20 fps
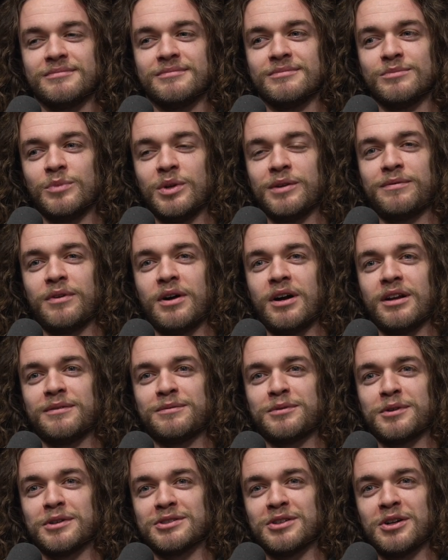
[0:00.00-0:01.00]
We fought it
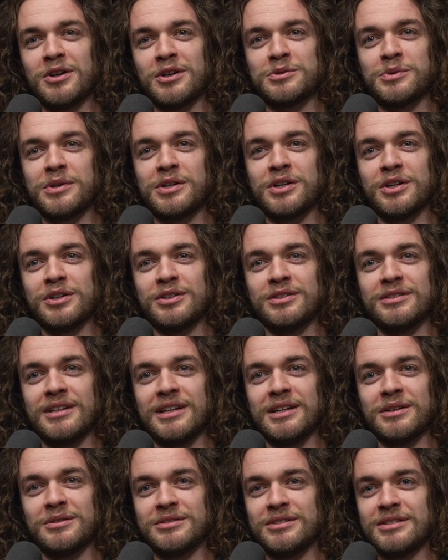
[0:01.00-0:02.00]
for as long as we could, and
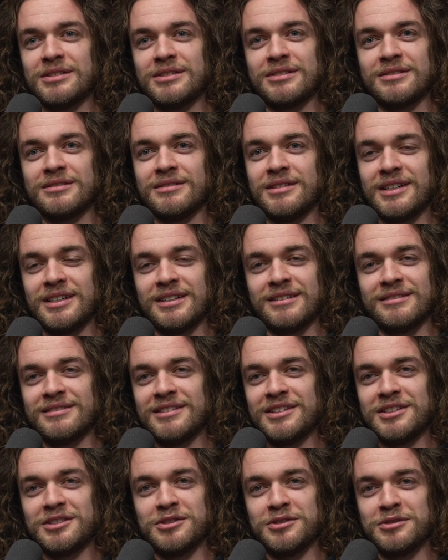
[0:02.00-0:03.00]
then it was just like,
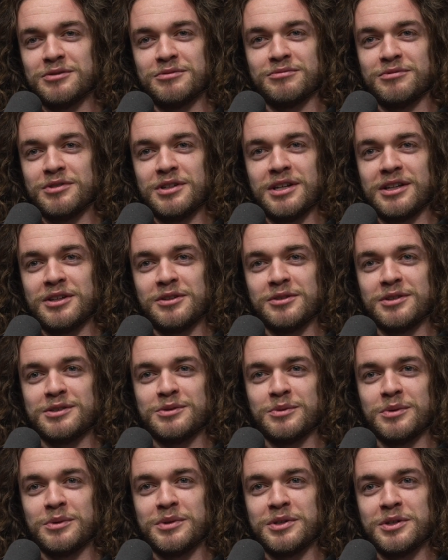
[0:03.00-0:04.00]
this is
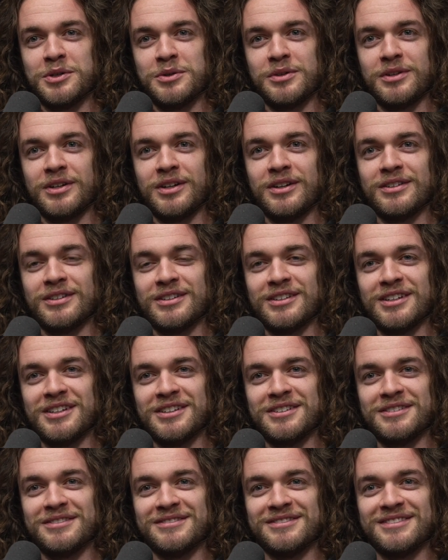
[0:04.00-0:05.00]
ridiculous. What are we doing here? And
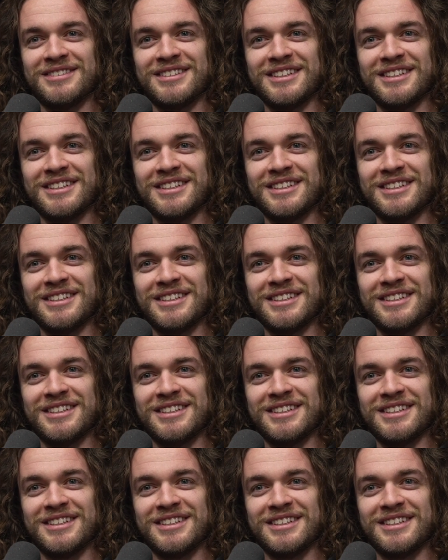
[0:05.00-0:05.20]
then